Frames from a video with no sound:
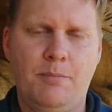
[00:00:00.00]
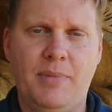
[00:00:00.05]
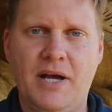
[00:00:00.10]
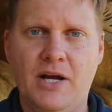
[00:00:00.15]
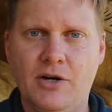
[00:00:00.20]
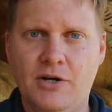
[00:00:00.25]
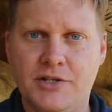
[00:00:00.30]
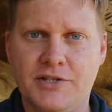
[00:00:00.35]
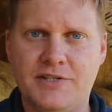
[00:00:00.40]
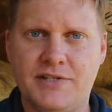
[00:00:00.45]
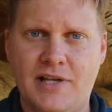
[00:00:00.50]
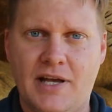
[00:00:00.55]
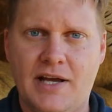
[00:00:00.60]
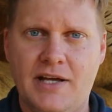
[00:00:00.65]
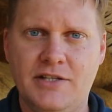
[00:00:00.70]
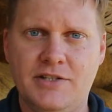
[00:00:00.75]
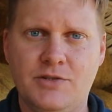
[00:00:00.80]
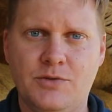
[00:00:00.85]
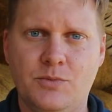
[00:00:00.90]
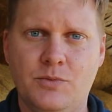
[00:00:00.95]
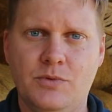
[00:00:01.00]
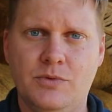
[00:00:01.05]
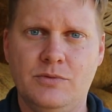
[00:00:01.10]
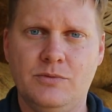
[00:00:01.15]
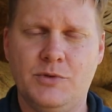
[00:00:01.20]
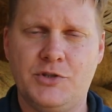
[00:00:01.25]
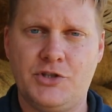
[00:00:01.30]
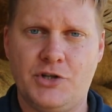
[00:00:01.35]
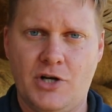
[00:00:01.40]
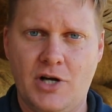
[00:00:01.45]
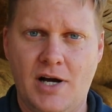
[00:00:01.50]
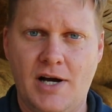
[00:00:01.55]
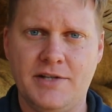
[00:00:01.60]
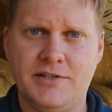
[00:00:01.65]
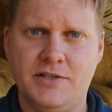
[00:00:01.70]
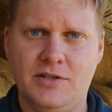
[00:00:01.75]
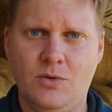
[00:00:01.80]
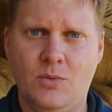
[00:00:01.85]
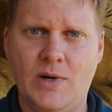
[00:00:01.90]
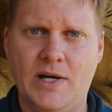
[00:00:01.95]
parasites, which are
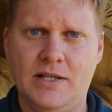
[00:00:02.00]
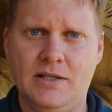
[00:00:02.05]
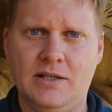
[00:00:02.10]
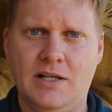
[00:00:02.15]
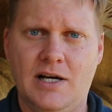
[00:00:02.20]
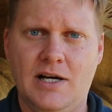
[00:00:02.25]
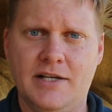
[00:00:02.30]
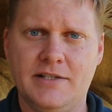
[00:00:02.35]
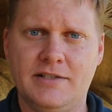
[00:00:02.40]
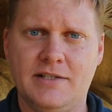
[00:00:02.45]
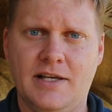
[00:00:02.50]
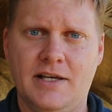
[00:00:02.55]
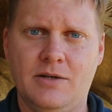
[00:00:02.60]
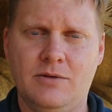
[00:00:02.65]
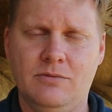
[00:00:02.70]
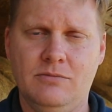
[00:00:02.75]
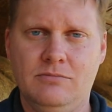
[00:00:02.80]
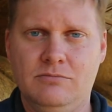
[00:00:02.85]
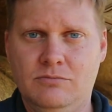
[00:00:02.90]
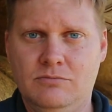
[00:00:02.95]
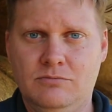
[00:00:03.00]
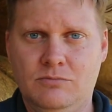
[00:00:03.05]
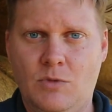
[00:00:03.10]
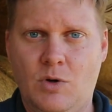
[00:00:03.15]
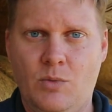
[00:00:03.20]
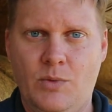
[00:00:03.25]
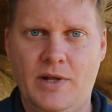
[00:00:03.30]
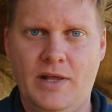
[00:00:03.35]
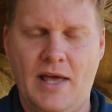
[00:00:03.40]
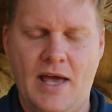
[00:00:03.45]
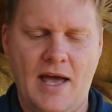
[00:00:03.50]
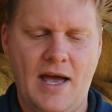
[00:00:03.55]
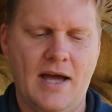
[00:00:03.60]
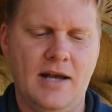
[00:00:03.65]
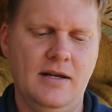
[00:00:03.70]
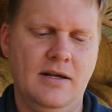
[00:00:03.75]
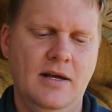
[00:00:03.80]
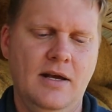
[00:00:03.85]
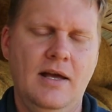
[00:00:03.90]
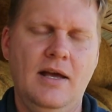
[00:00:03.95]
causing the weight loss, like what we
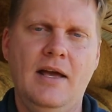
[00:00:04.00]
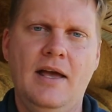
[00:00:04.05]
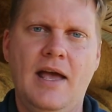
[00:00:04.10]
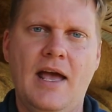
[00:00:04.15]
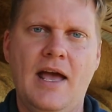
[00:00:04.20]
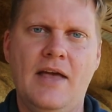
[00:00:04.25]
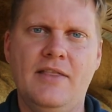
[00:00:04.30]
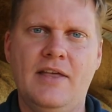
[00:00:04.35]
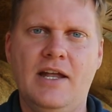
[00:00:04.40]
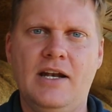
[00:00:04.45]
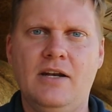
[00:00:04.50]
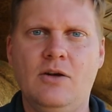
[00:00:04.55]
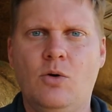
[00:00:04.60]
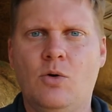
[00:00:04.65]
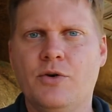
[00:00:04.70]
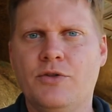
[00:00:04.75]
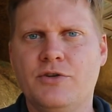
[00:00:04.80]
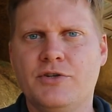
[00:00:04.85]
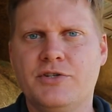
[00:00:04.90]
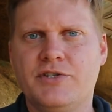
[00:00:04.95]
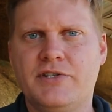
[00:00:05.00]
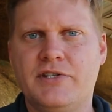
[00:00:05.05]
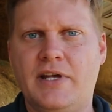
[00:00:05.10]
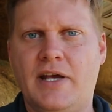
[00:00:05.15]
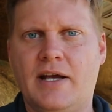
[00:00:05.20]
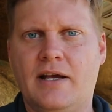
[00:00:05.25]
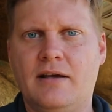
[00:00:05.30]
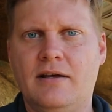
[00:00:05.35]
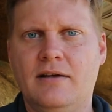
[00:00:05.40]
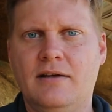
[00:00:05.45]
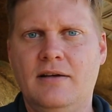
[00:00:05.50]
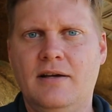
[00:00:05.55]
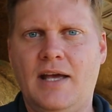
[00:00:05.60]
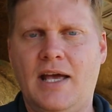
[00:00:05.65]
had, and then or they're sick.